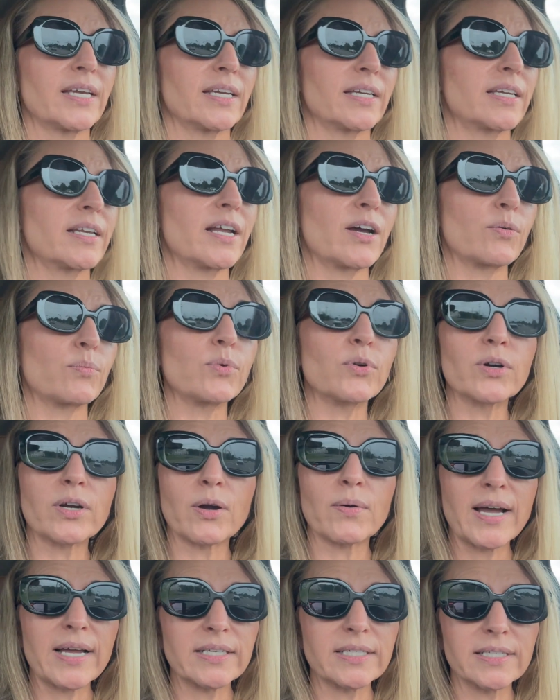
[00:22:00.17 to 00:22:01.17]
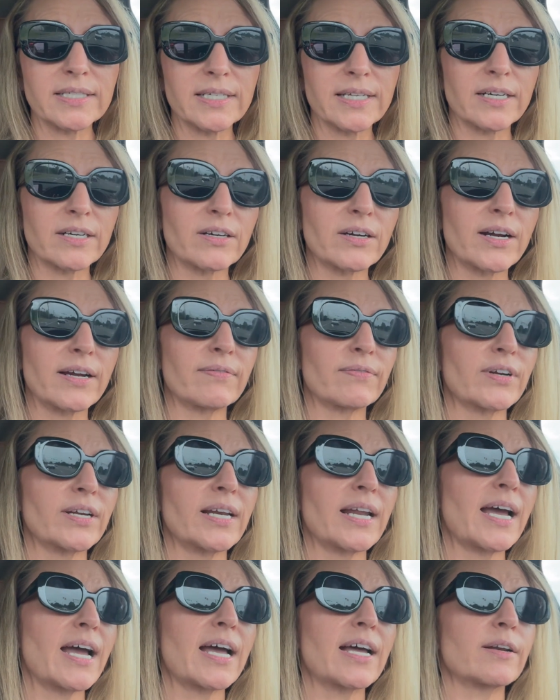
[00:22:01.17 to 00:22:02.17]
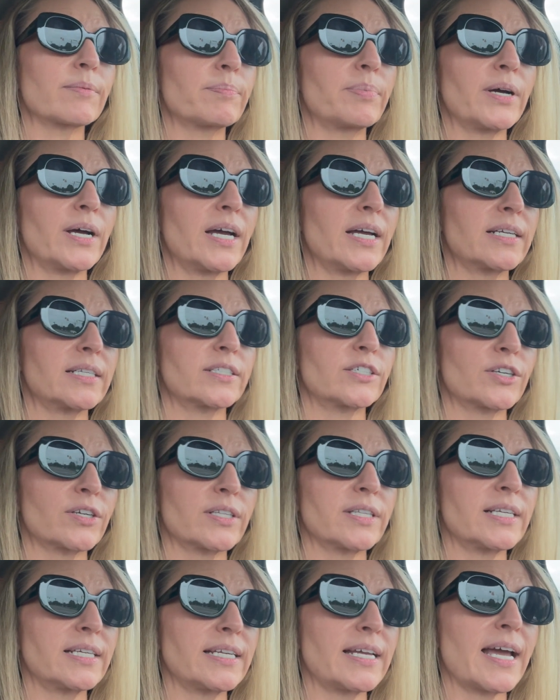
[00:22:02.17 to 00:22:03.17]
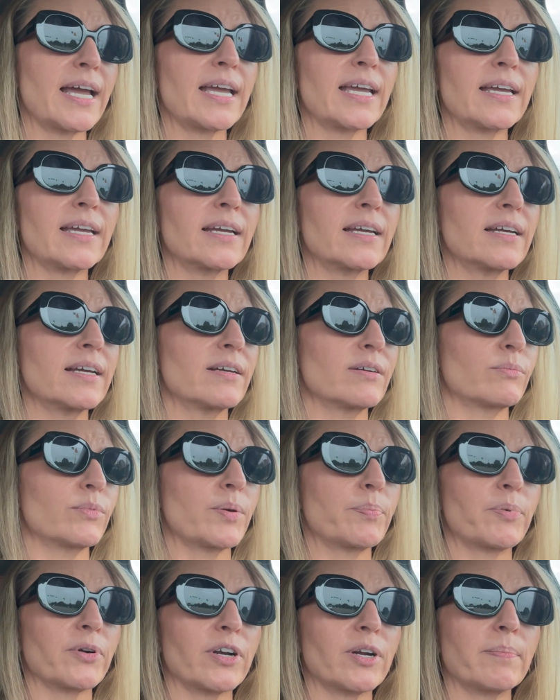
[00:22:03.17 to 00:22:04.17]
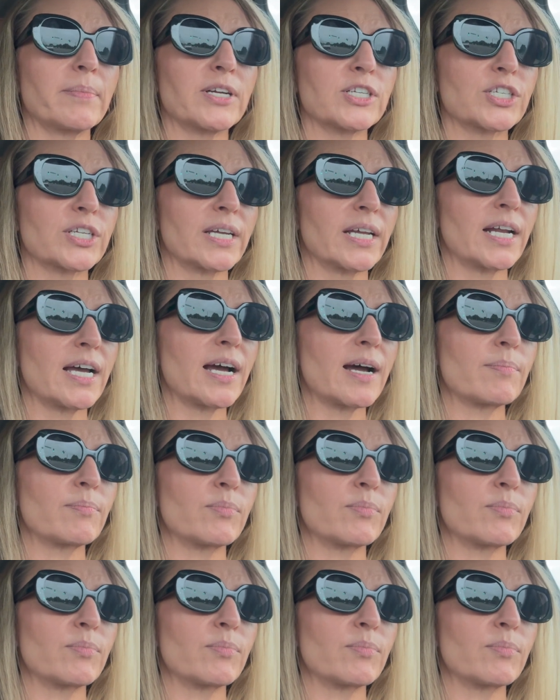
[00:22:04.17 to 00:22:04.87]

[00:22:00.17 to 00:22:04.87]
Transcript: We'll go out to dinner every night, but during the day, we pretty much get up.